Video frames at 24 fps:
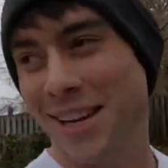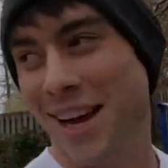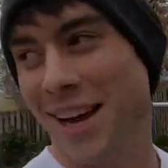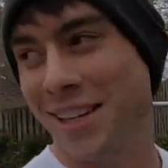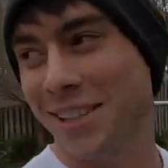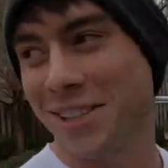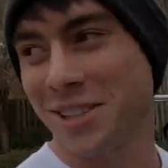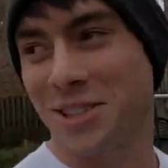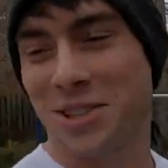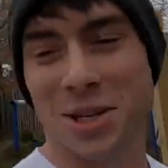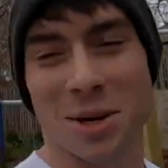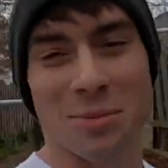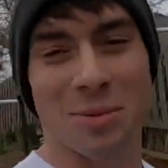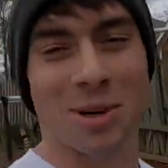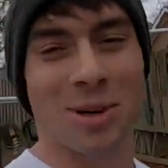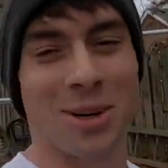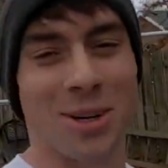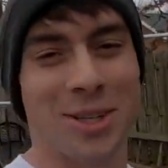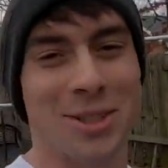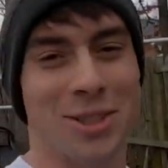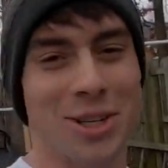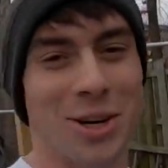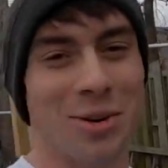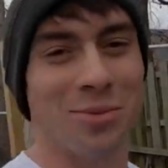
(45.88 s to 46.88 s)
that, just jumping
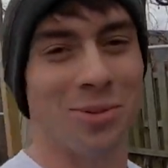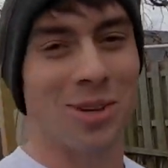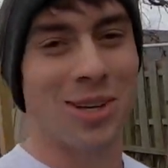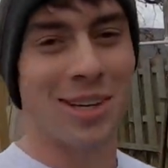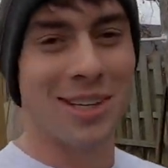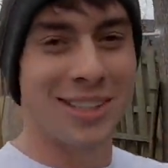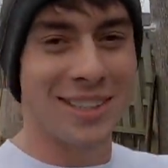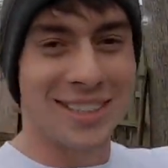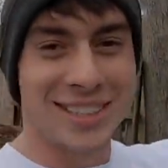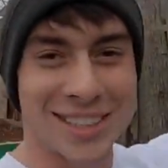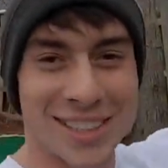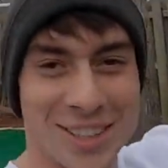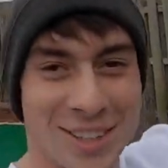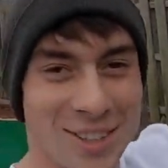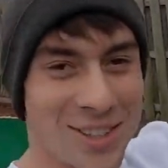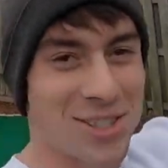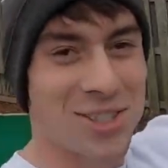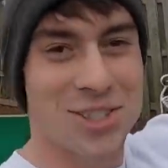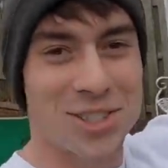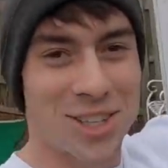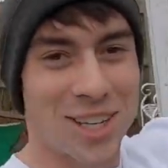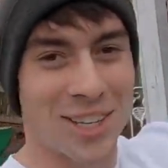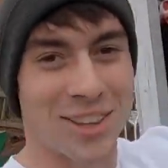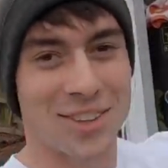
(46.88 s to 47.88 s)
on a trampoline and just going
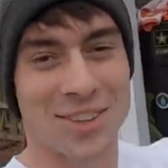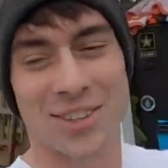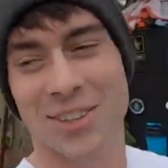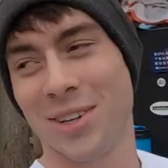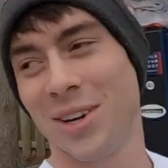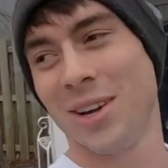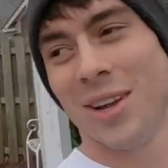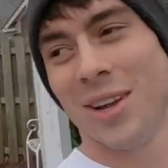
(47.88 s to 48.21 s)
straight through.